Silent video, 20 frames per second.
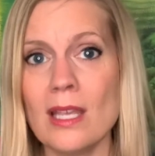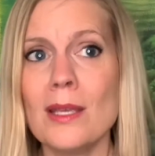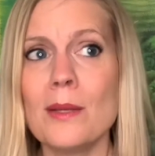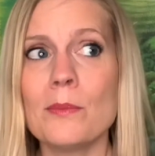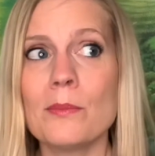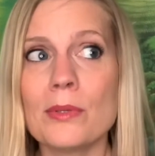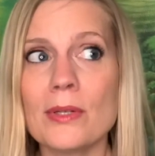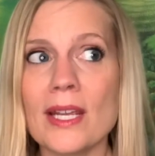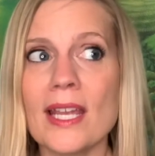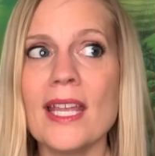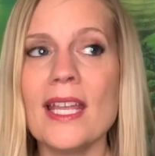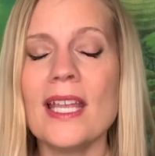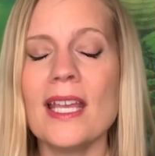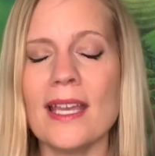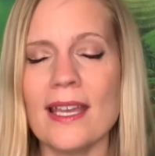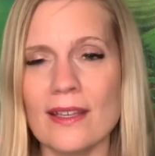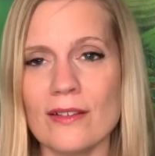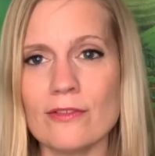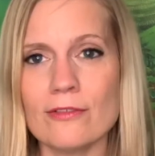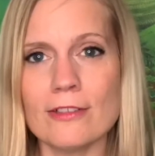Pray
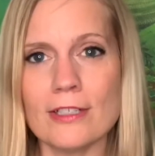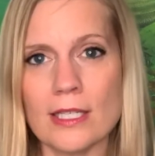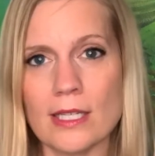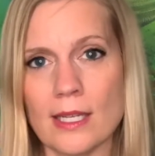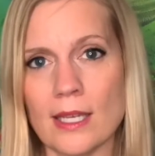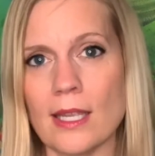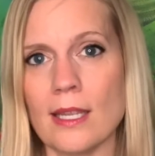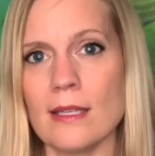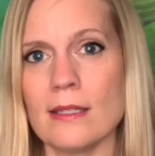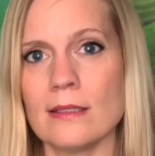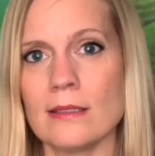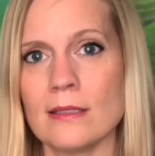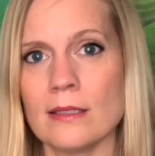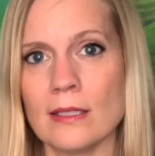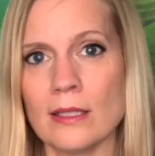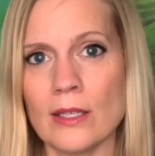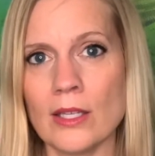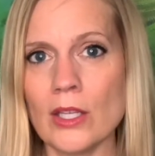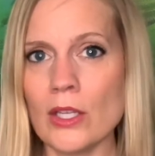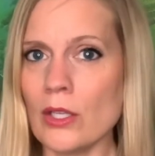every day.
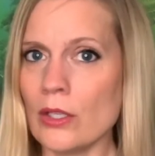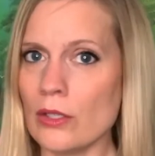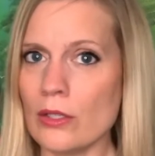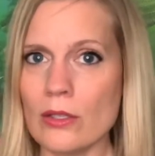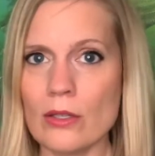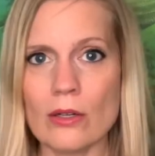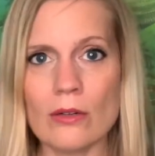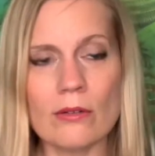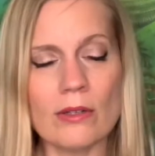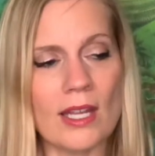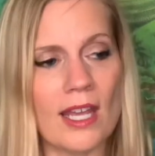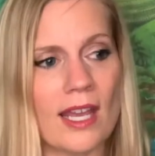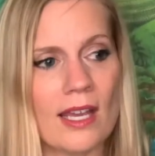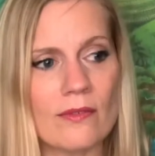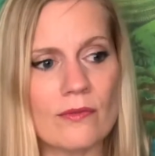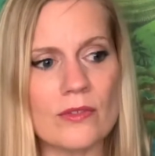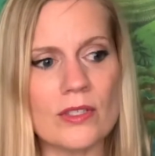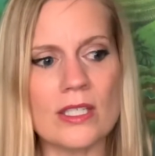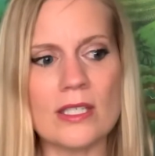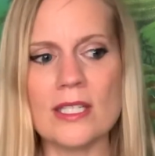You don't
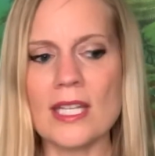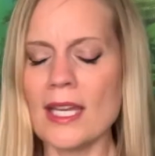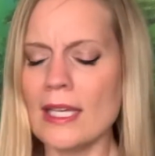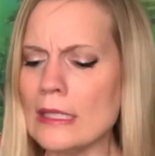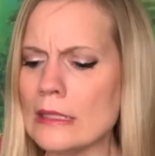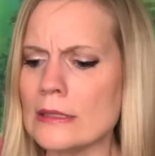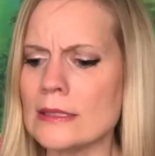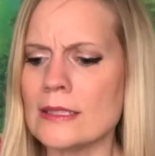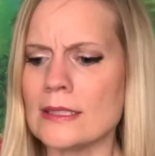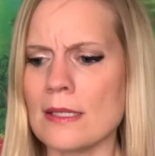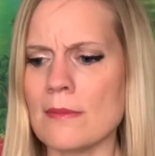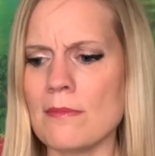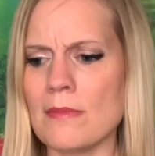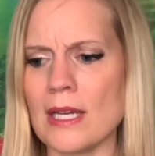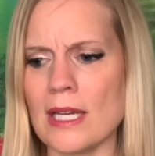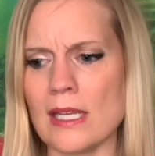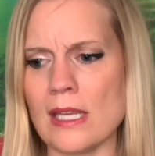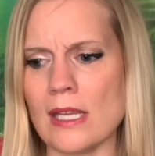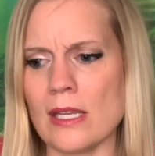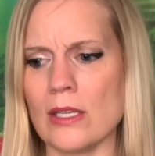have to tell
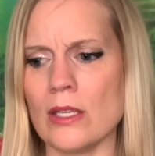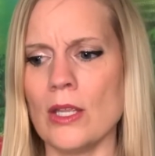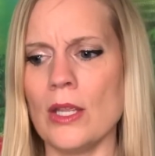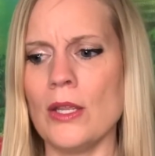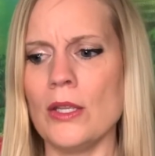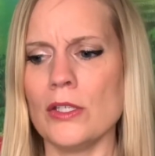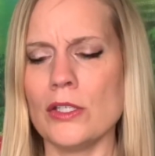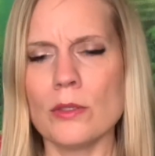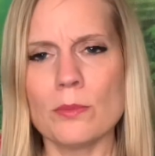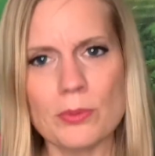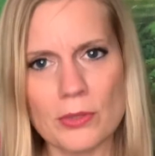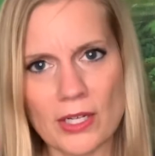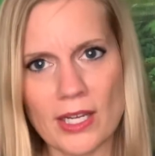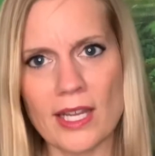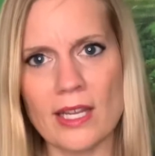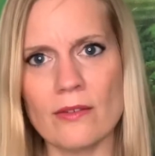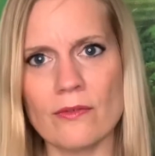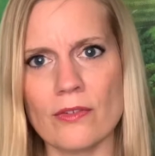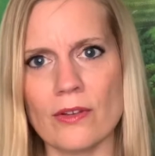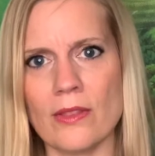somebody you're
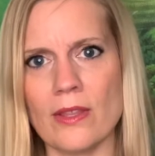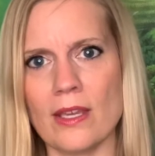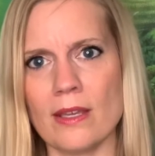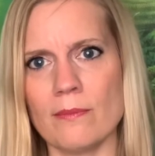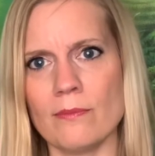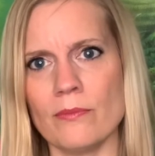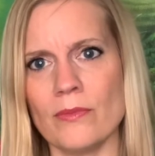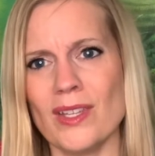praying for them.